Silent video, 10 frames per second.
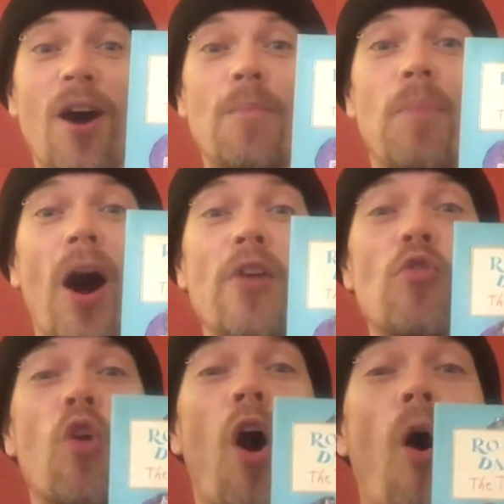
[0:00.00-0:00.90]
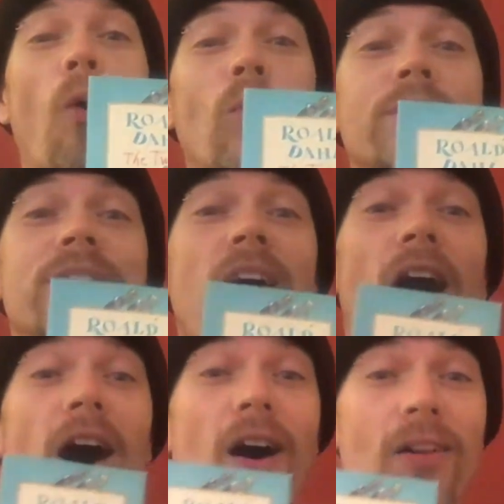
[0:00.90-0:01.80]
by Roald
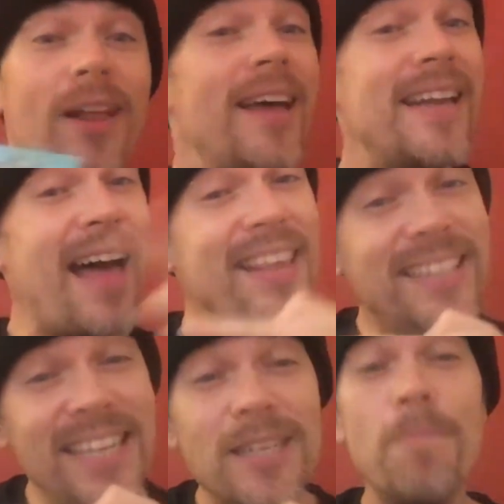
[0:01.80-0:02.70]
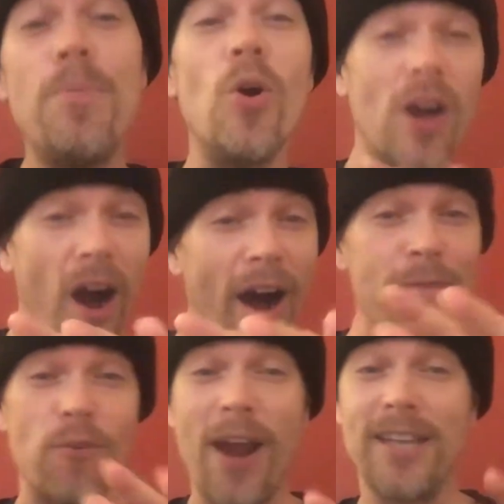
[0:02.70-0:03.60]
Dahl. Now, this is a book
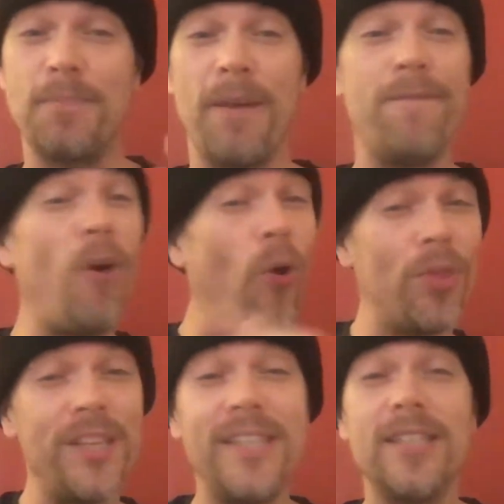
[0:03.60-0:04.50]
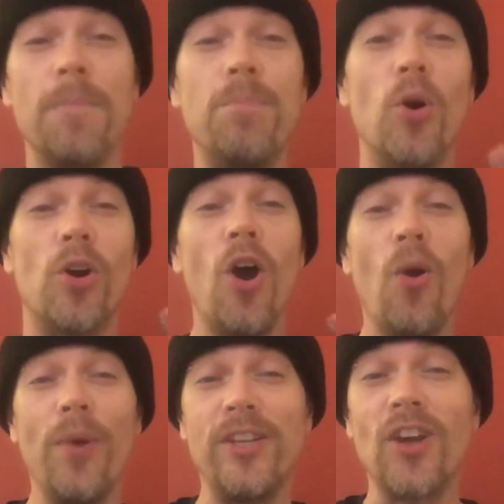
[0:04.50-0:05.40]
I've read before. This is a book
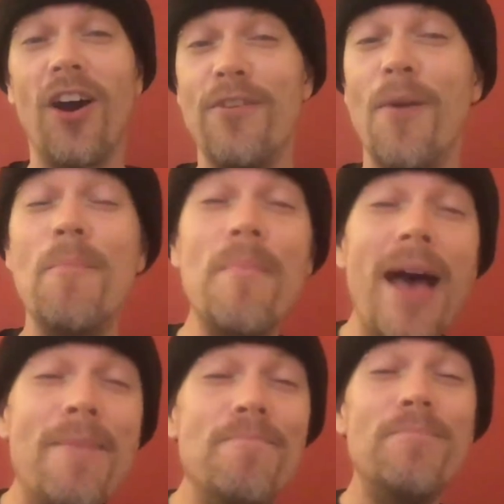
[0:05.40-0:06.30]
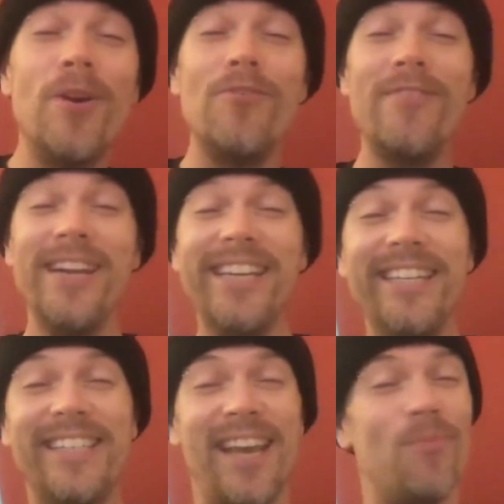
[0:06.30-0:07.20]
which I remember
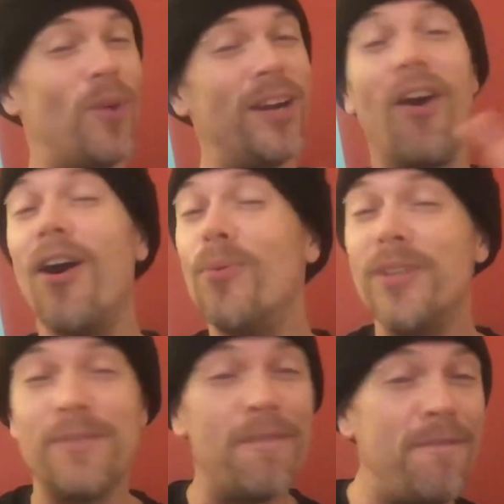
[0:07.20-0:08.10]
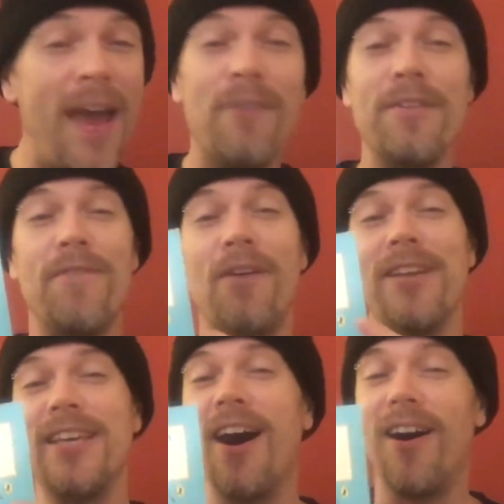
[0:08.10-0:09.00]
reading when I was very, very
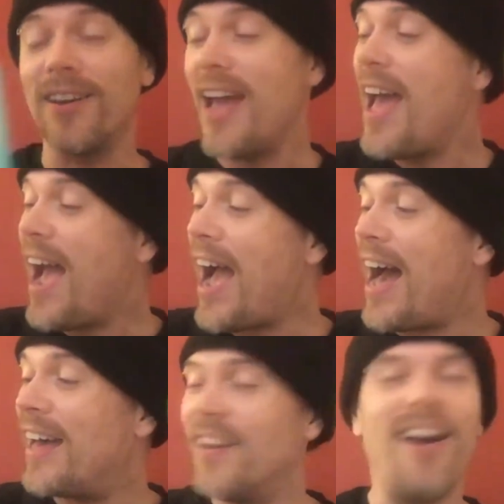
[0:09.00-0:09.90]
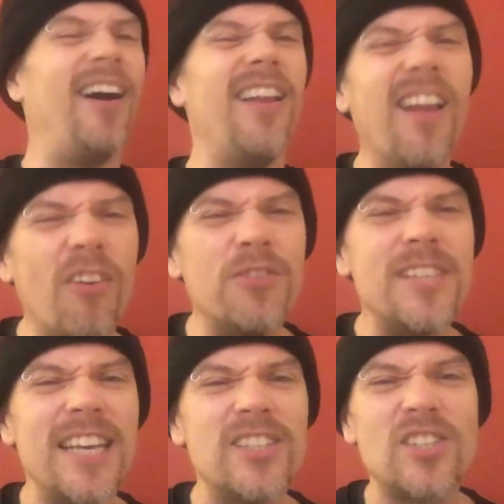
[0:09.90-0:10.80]
young, and I loved
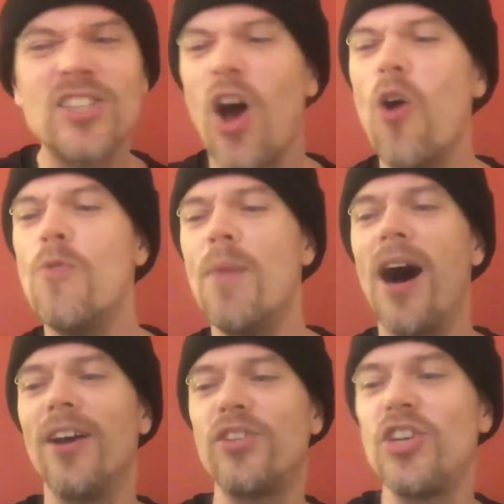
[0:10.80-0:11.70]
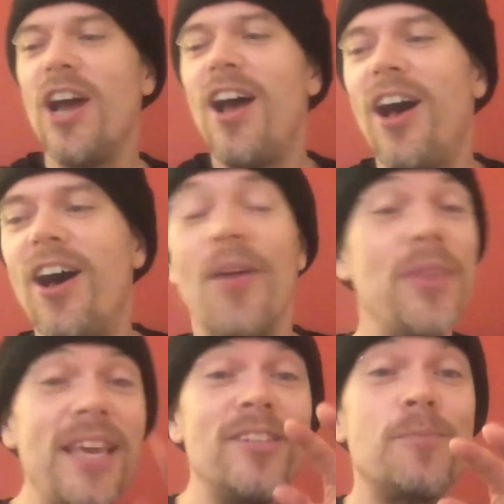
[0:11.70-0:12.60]
it so much.
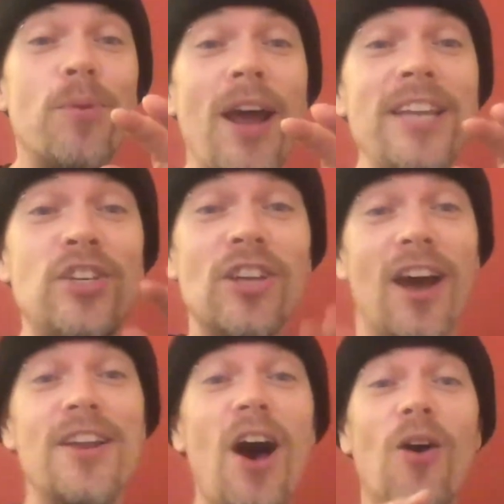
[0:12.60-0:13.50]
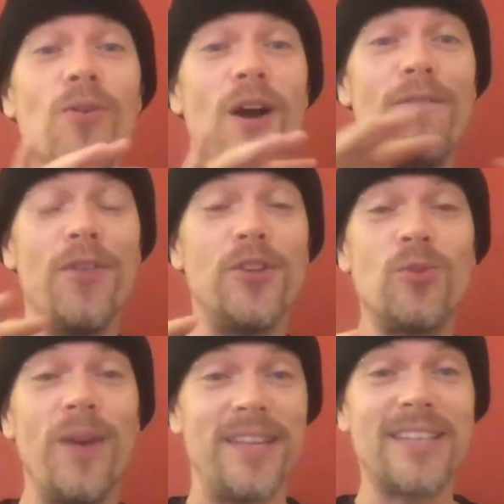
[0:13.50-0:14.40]
The inspiration, I know, for The
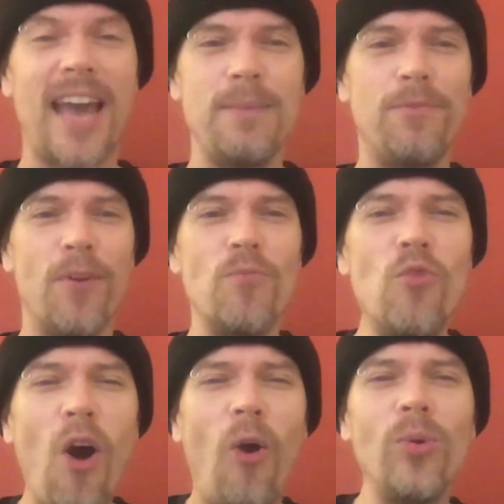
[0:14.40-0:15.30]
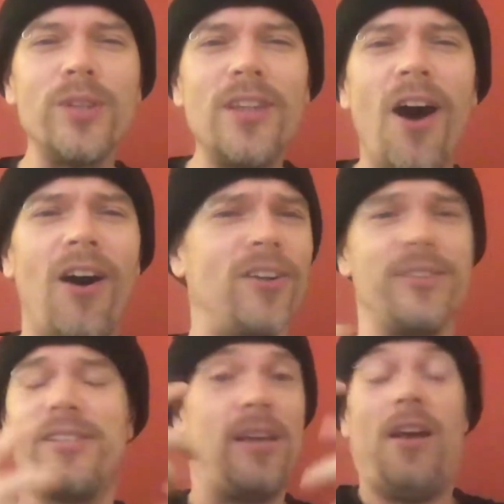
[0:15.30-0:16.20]
Twits came from Roald
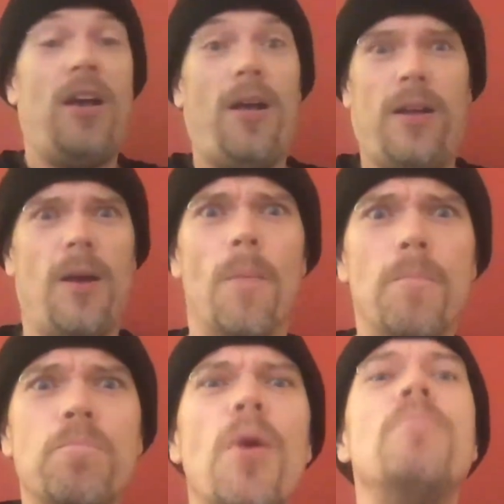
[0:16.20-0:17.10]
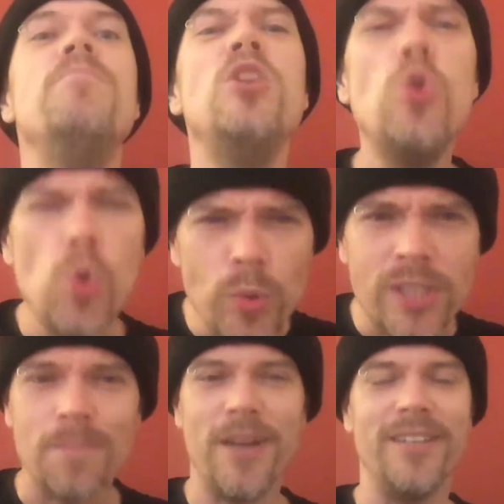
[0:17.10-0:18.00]
Dahl's
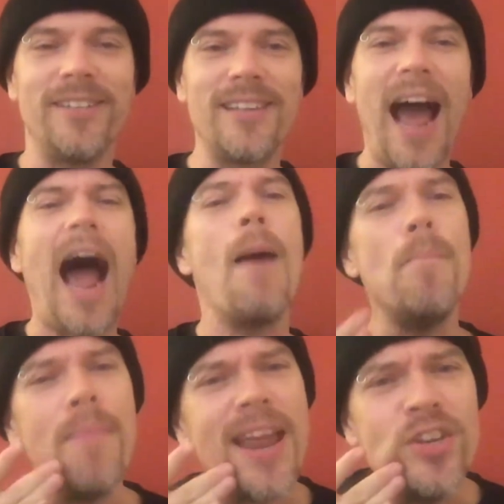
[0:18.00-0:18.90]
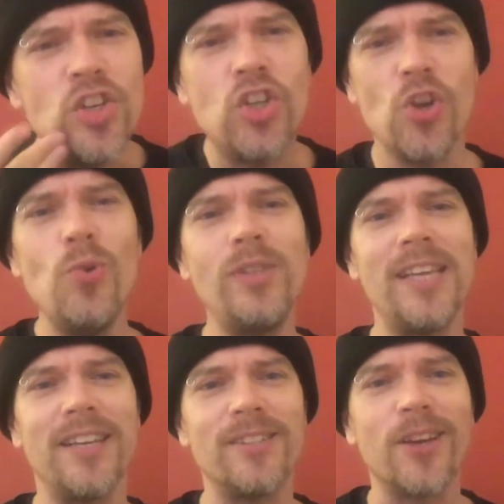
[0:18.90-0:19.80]
bemusement at men
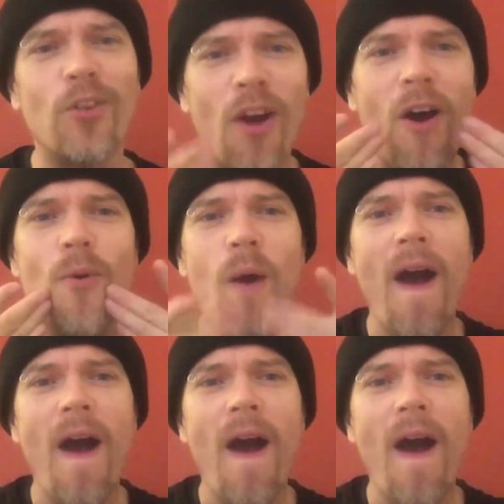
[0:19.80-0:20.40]
choosing to grow